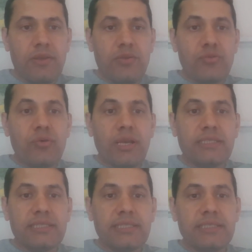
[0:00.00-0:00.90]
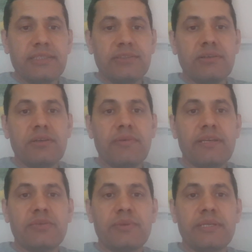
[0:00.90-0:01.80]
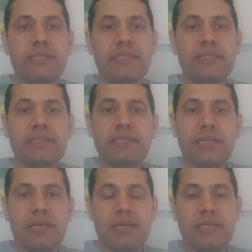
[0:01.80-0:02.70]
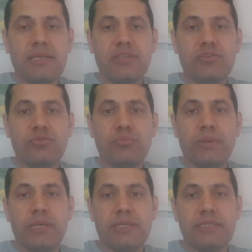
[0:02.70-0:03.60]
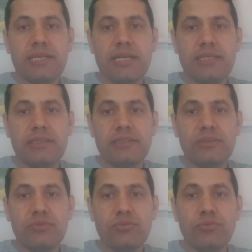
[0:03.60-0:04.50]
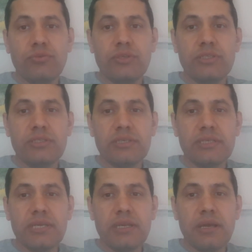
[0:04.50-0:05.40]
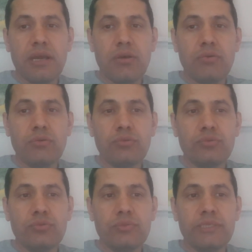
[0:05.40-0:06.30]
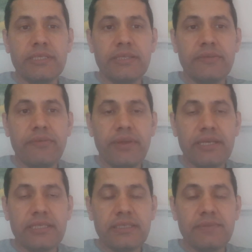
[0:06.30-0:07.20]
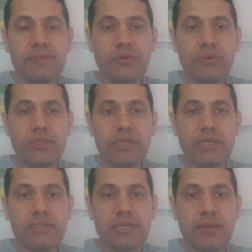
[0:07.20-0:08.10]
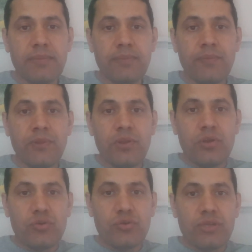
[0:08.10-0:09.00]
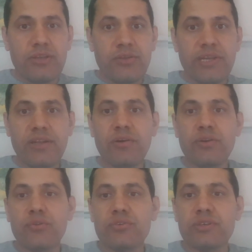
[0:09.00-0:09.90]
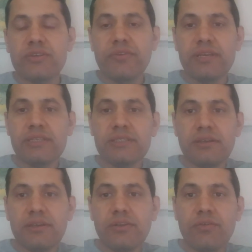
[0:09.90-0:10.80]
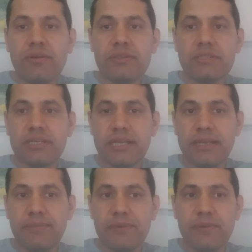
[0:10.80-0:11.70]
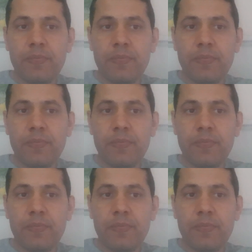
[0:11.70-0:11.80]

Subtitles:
So I share this sort of experience and ideas to pay extra attention to study and how to be effective during the exam so that you can earn your certification on your first attempt.